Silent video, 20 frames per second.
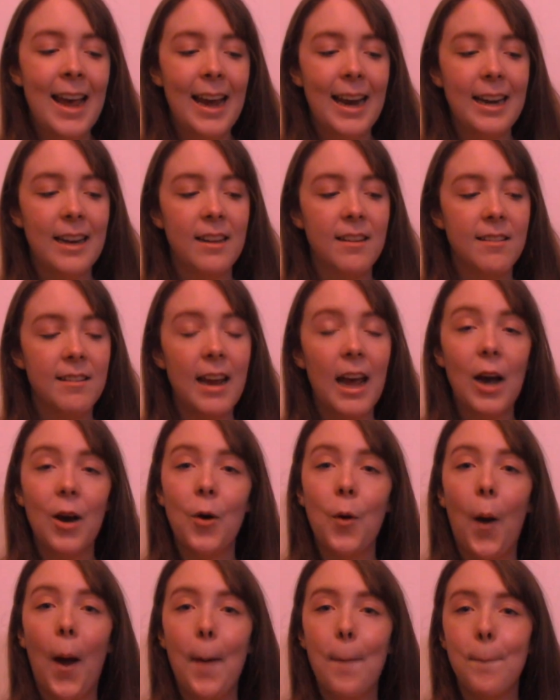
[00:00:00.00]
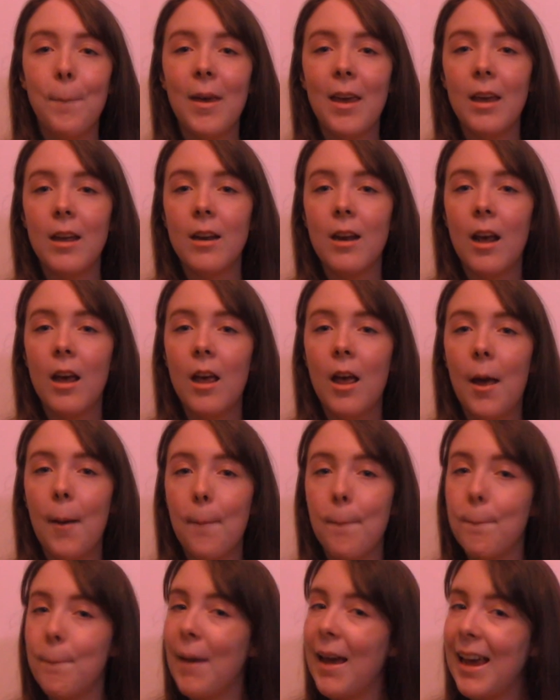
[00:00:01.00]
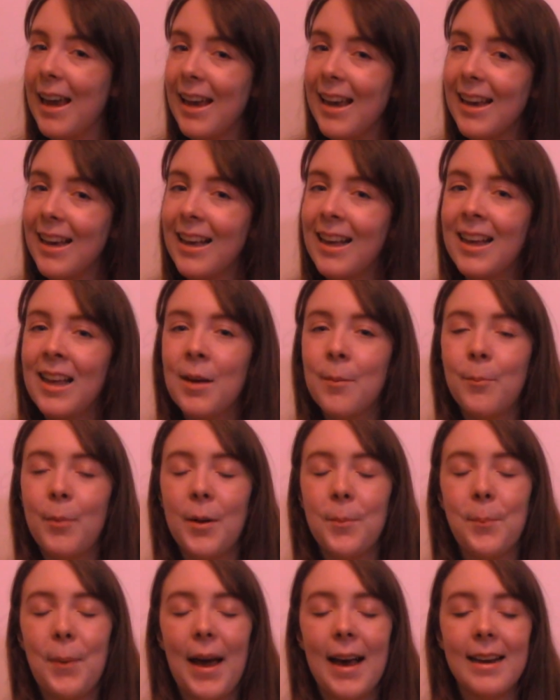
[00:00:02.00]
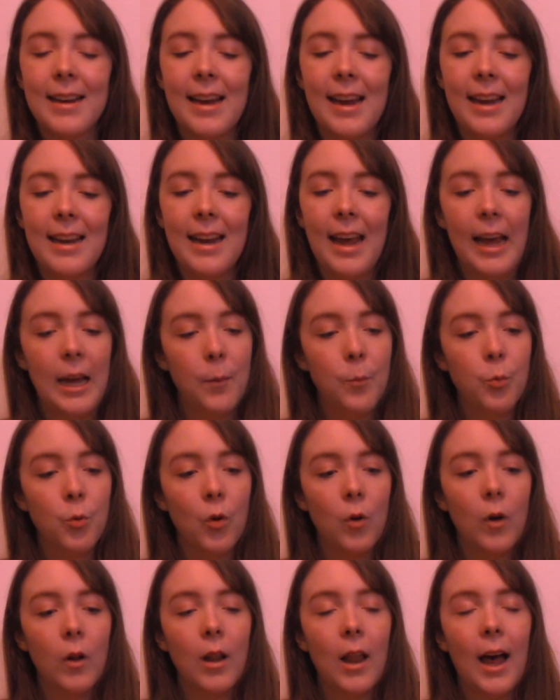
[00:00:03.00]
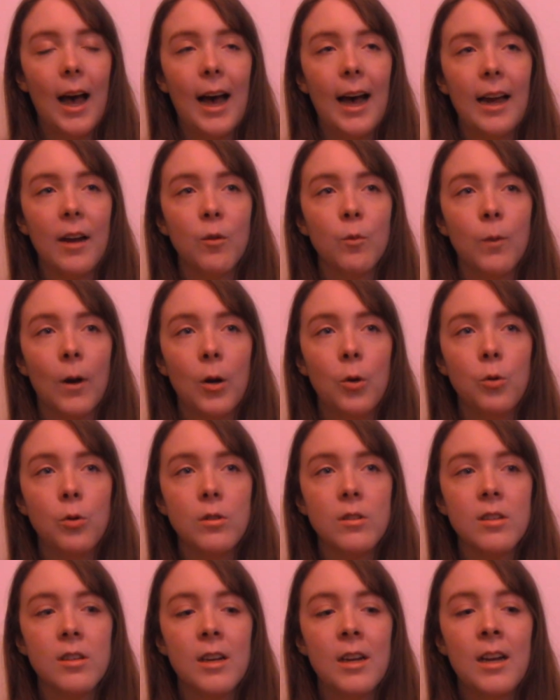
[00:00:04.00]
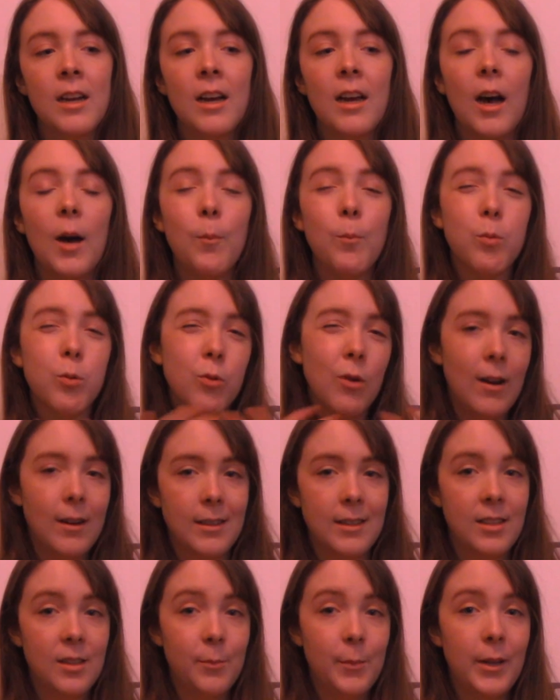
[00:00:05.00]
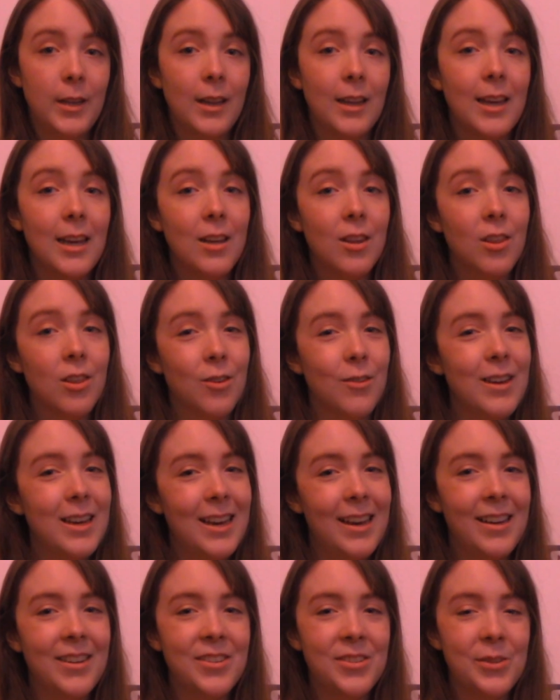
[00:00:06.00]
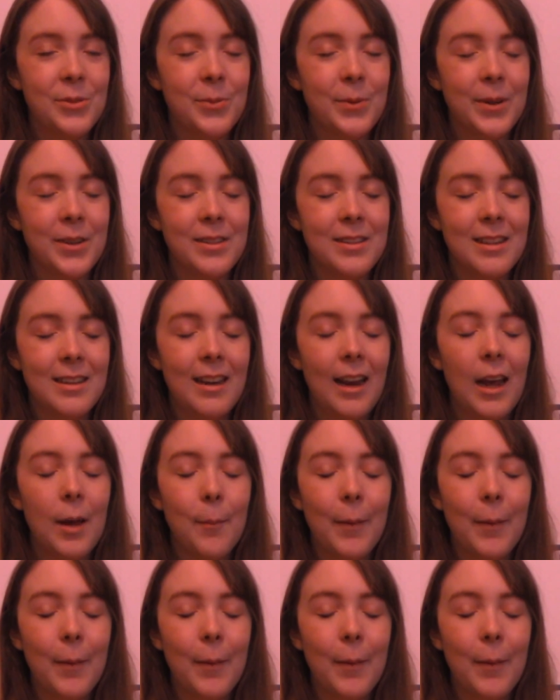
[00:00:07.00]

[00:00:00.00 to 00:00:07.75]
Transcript: It is now mid-May, but back in April I wrote approximately 300 words a day.